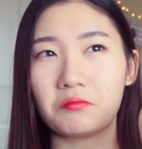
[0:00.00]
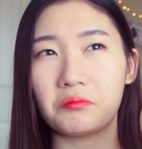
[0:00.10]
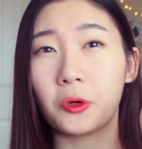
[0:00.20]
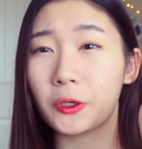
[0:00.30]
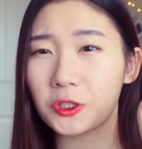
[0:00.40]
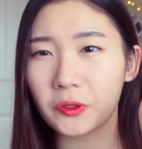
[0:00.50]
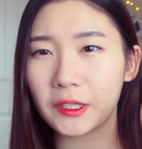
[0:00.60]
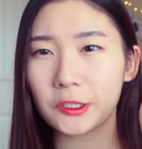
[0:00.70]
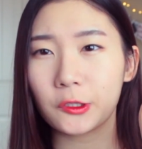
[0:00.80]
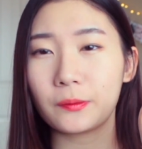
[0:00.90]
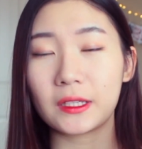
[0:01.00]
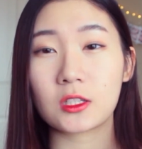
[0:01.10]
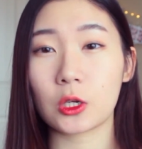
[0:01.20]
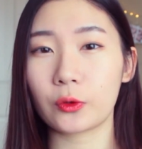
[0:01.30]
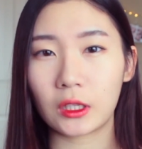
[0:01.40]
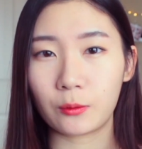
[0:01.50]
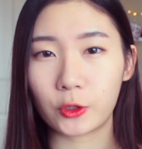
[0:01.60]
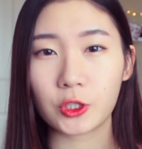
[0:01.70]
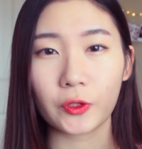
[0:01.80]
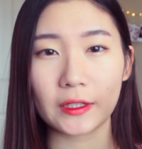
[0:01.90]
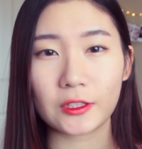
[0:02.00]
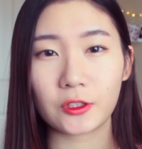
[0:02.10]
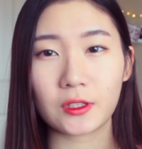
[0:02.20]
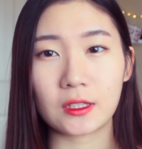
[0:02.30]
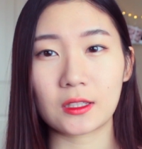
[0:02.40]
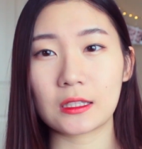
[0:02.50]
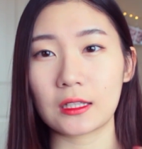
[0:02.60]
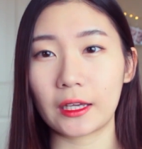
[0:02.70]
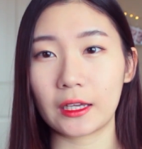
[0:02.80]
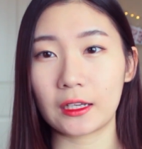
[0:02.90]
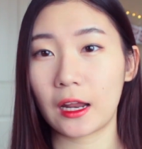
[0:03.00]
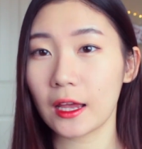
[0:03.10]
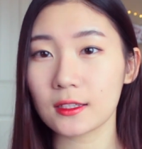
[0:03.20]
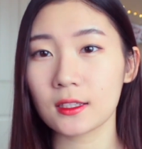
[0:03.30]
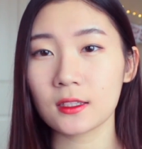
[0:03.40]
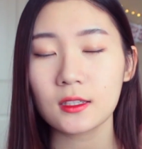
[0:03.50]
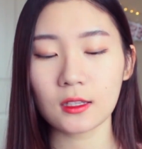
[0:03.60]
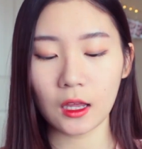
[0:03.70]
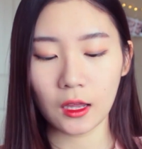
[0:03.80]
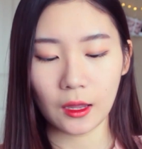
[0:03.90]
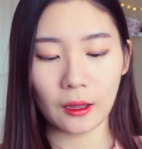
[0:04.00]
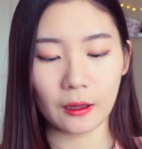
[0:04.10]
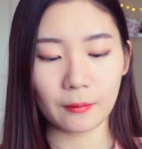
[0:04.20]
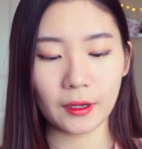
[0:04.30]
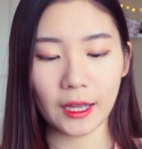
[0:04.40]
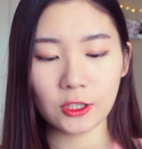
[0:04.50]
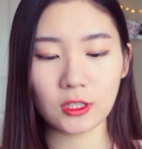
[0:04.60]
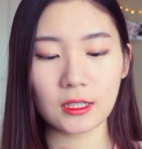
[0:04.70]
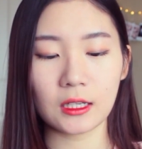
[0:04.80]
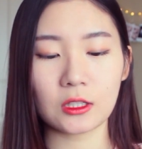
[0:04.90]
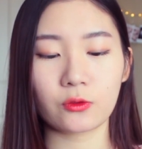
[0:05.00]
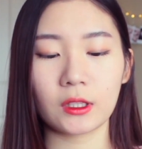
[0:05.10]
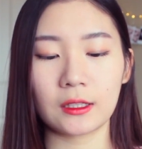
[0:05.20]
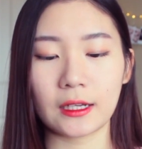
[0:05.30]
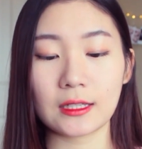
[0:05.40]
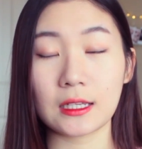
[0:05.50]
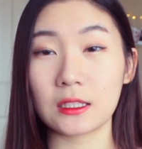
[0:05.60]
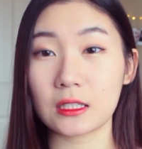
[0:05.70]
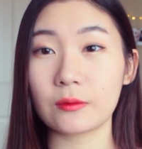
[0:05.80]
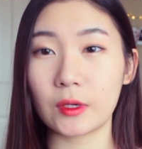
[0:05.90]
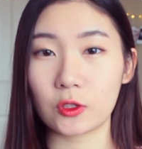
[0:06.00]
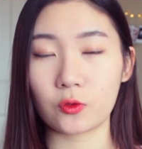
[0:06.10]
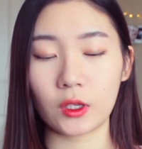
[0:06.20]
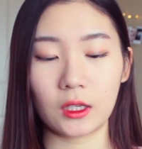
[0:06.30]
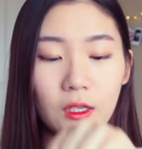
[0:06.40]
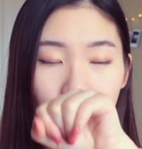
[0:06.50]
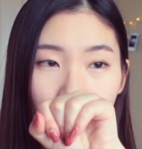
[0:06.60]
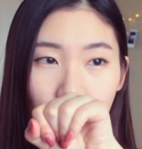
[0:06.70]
moisturizer, but it's not really a moisturizer since it's like an essence. But I just think it's really nice, and it smells really good